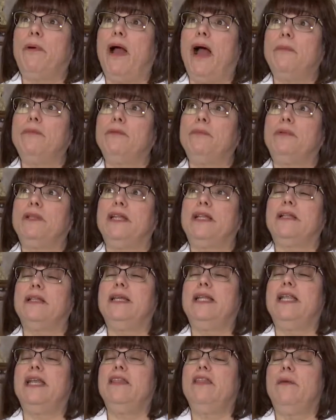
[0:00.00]
Probably
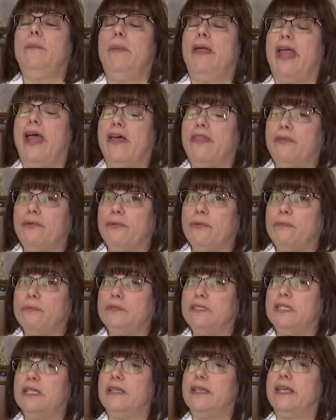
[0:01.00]
cleaning the
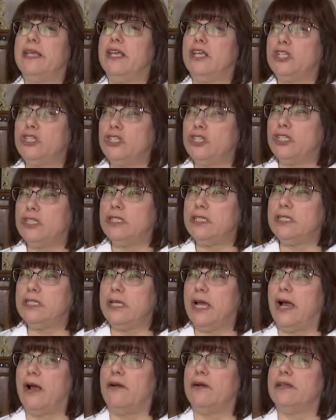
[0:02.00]
bathrooms and the kitchens
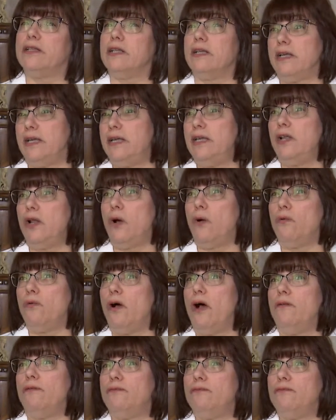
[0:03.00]
are, you
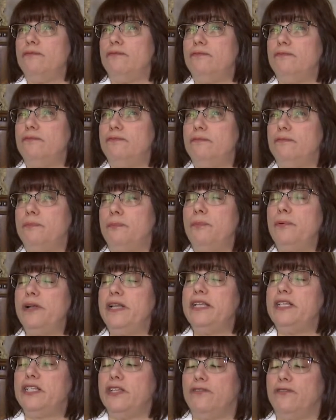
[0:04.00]
know,
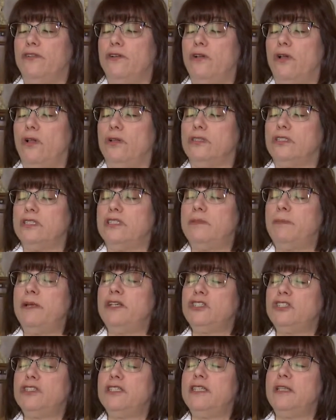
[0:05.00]
pretty difficult,
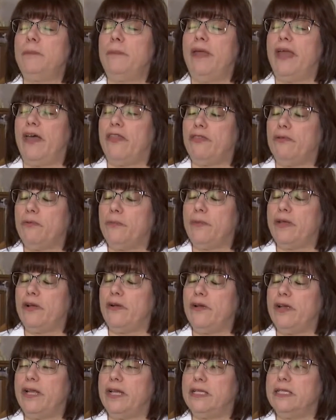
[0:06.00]
especially in the bathroom
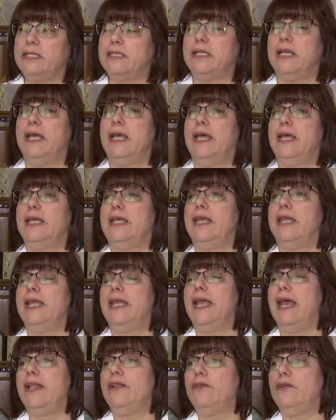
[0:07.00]
areas,
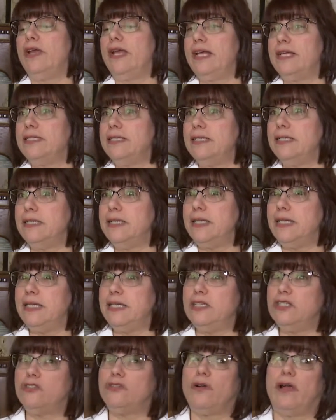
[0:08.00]
getting on your hands and
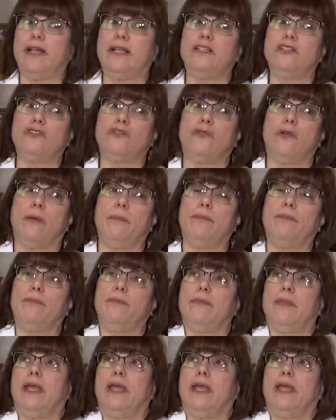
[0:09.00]
knees, trying to scrub